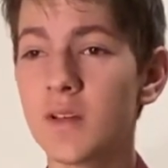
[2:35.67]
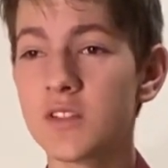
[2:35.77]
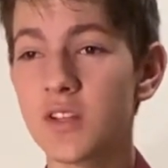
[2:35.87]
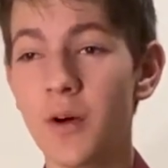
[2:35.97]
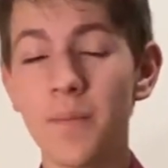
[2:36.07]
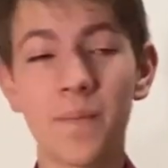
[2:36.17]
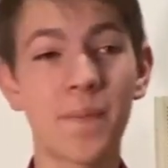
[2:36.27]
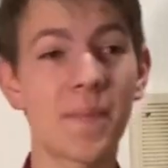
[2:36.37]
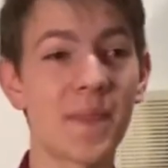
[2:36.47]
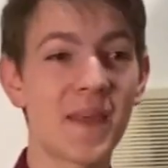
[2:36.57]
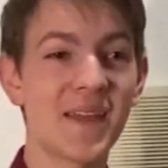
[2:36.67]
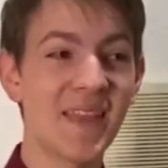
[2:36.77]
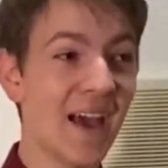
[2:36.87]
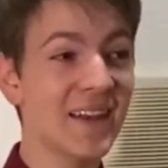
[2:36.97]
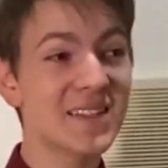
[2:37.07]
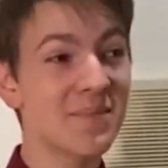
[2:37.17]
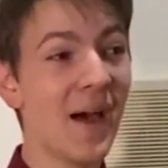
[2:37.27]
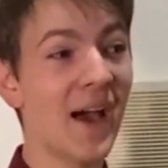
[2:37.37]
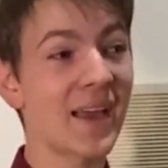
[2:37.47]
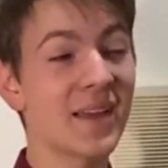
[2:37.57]
So, that is
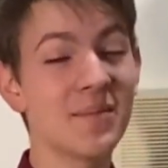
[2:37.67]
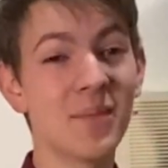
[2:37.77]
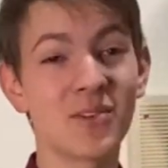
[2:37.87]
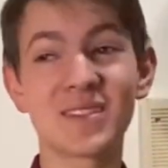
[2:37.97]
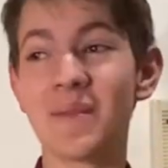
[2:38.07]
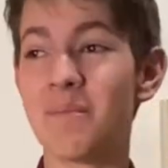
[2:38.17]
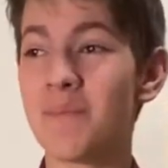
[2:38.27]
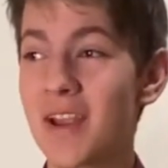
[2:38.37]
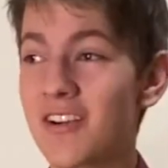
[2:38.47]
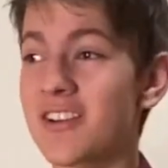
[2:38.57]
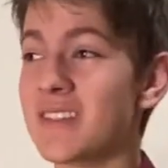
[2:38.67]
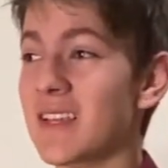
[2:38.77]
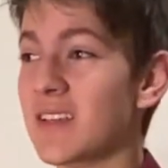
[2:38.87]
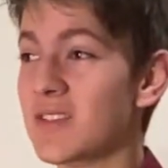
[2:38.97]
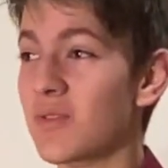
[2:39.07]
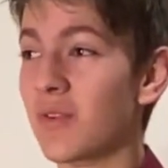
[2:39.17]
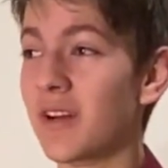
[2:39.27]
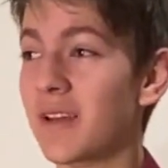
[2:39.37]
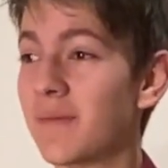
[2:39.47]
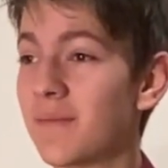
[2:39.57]
my most embarrassing
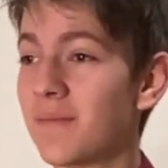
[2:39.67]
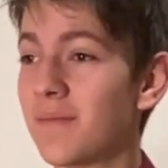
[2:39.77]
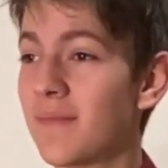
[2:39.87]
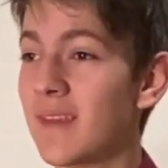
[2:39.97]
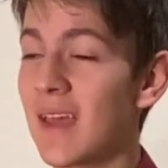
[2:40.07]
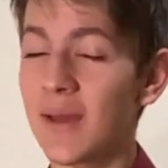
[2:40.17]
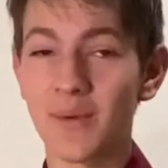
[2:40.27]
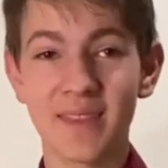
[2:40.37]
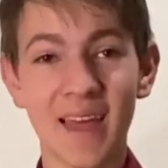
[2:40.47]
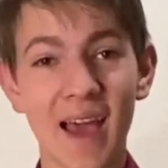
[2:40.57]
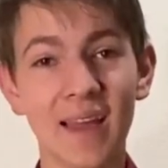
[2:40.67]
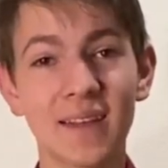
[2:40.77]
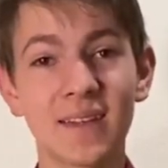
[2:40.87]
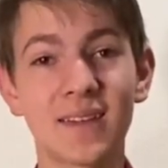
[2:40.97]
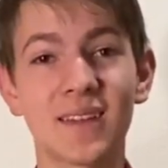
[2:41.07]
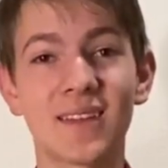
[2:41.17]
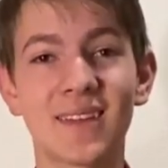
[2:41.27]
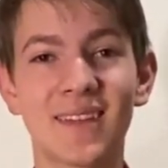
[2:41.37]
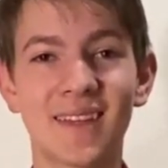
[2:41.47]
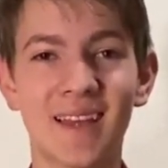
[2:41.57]
story. And with that,
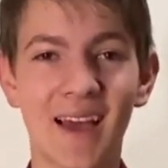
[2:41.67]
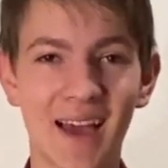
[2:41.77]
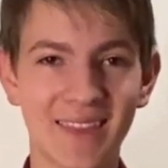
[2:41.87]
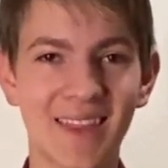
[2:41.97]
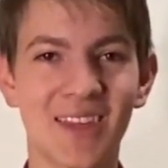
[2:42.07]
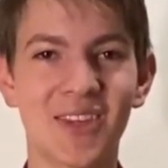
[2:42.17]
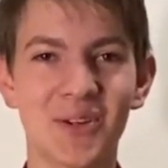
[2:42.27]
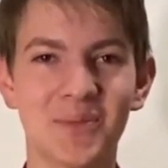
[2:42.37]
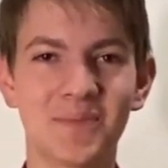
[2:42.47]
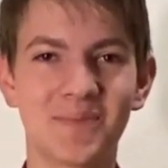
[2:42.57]
I thank you.